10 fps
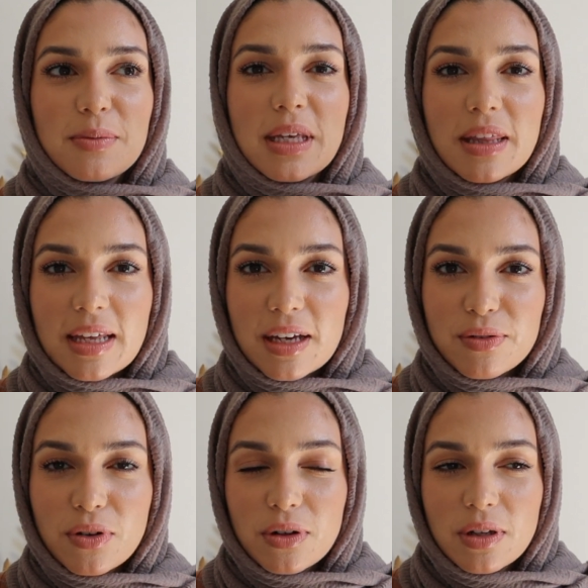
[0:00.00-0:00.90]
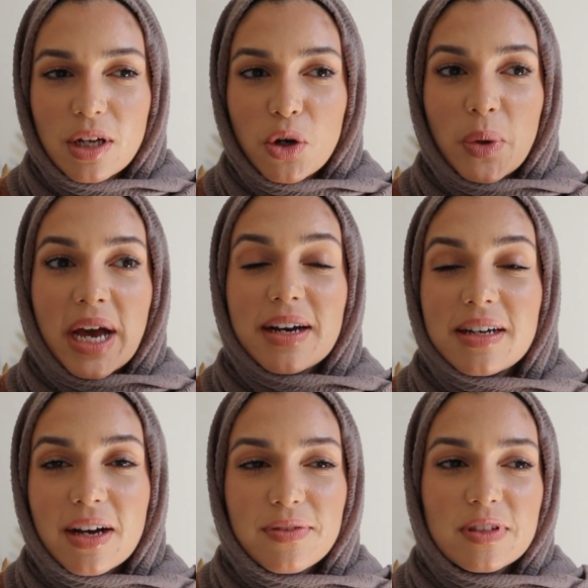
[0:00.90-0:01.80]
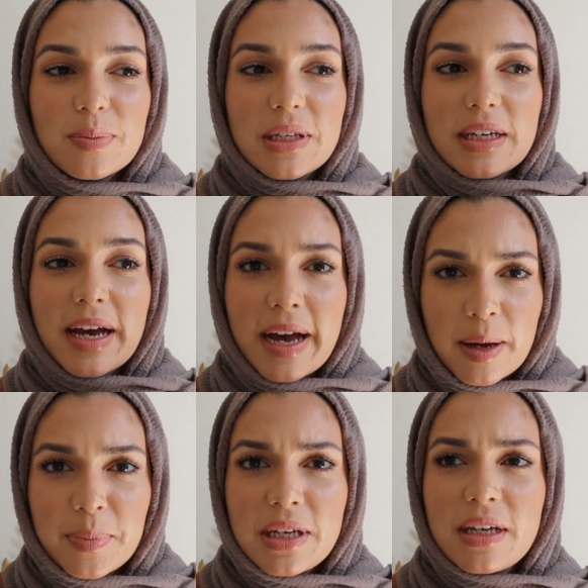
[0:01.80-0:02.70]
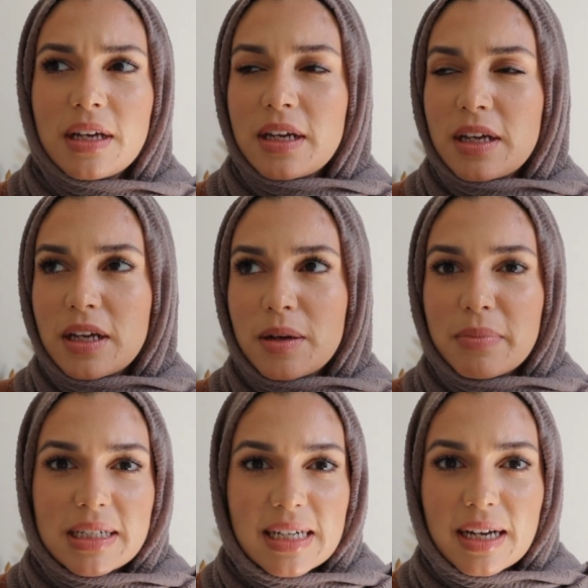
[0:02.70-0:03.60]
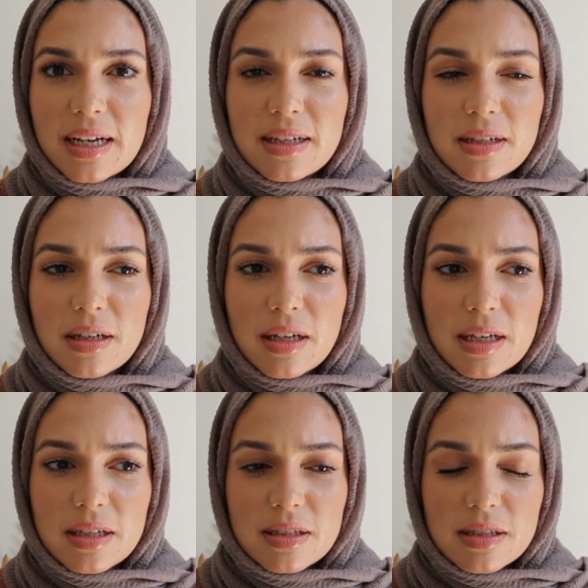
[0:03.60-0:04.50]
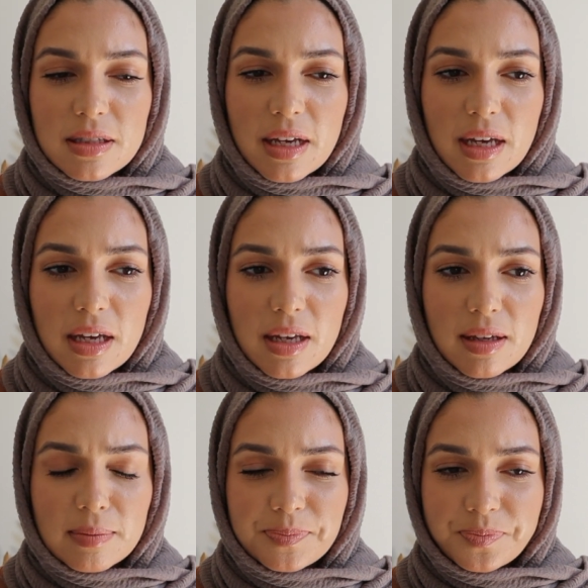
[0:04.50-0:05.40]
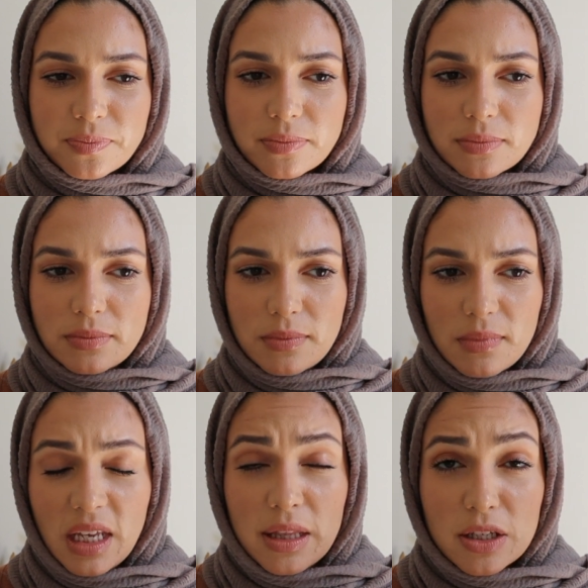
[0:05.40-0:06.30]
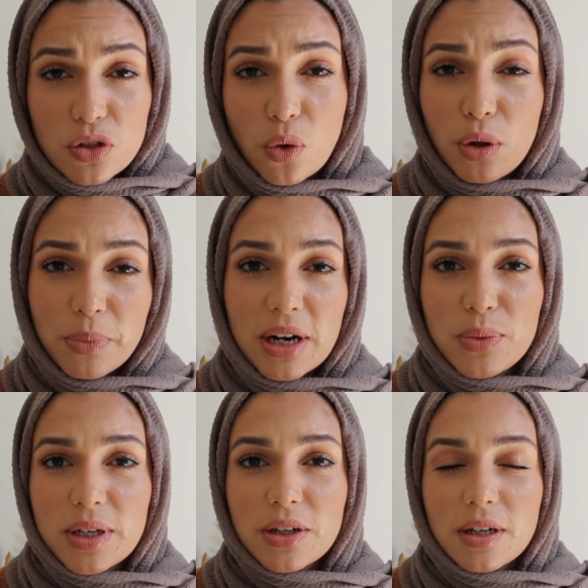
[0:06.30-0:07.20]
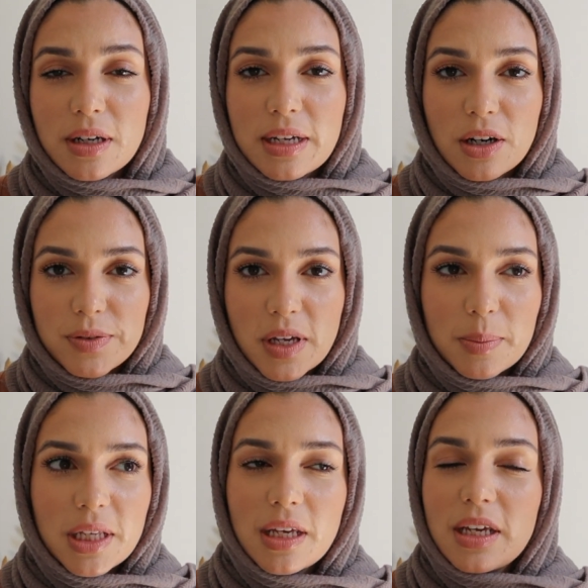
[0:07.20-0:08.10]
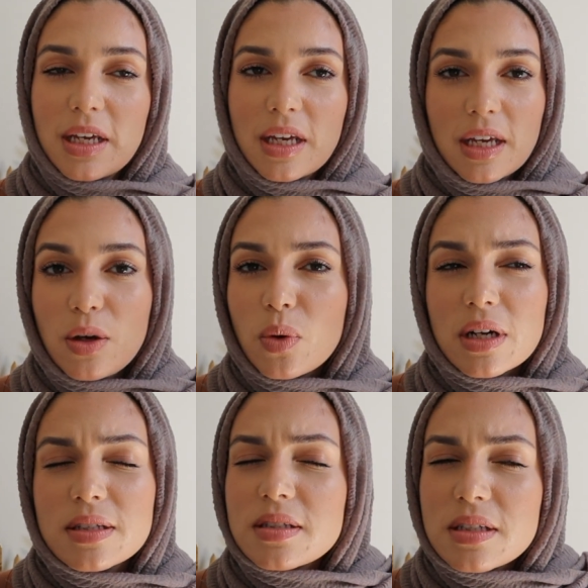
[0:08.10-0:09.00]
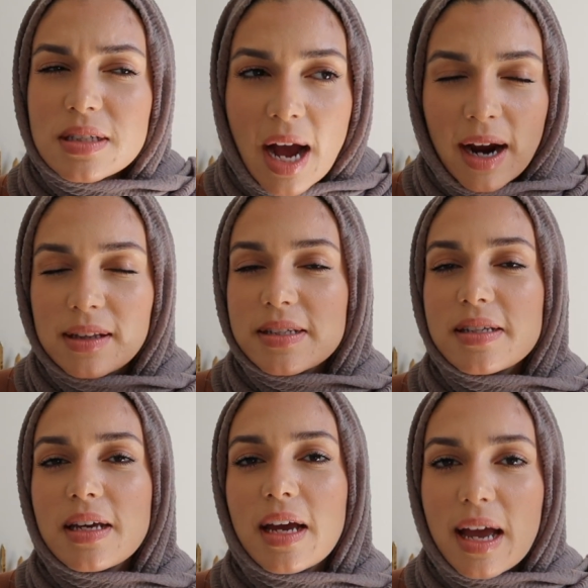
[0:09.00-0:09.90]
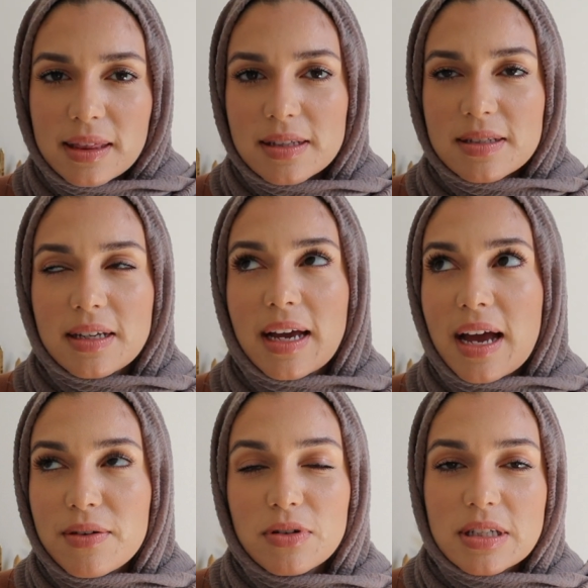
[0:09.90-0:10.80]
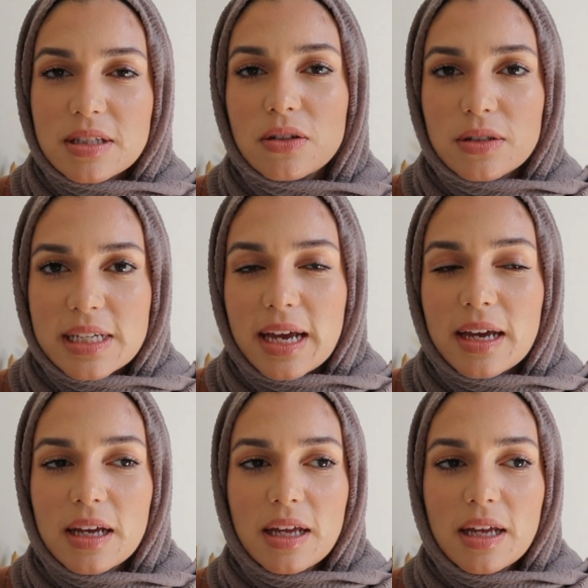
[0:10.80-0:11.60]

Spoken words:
to be thankful, we had enough to be happy. My dad is the sole breadwinner in our family. He works tirelessly, endlessly every single day,